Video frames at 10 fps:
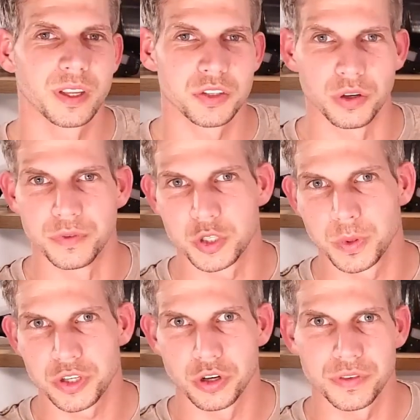So if we
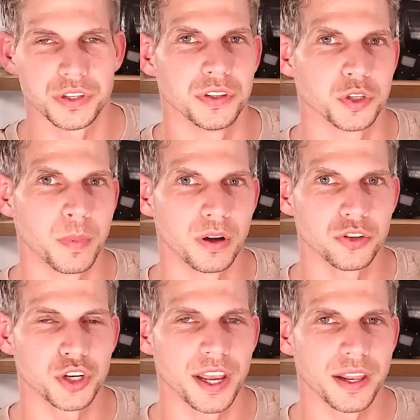switch over to the
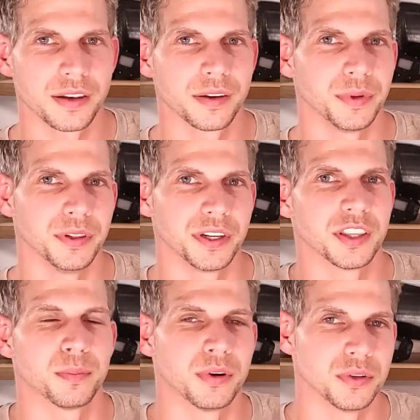small jet, we look
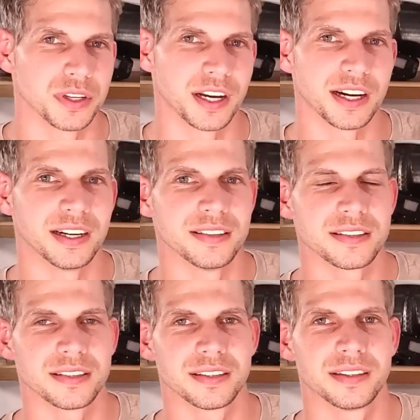at the pros and
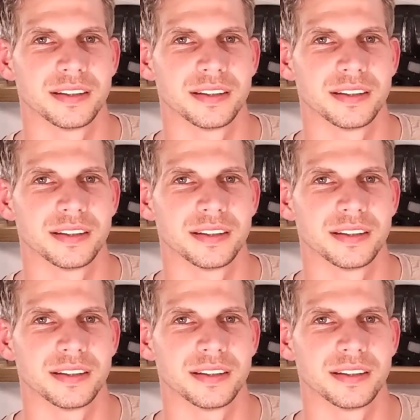cons.